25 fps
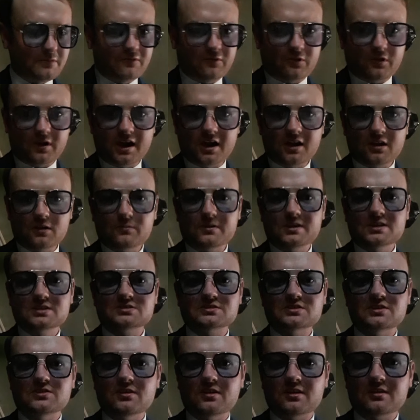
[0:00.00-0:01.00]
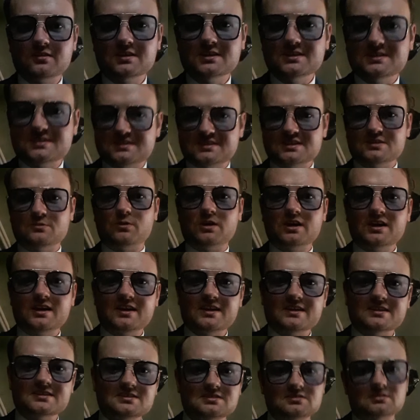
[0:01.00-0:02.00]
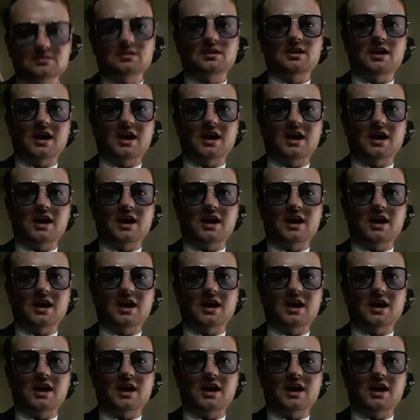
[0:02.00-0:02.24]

before Halloween, so you all get to see what it is.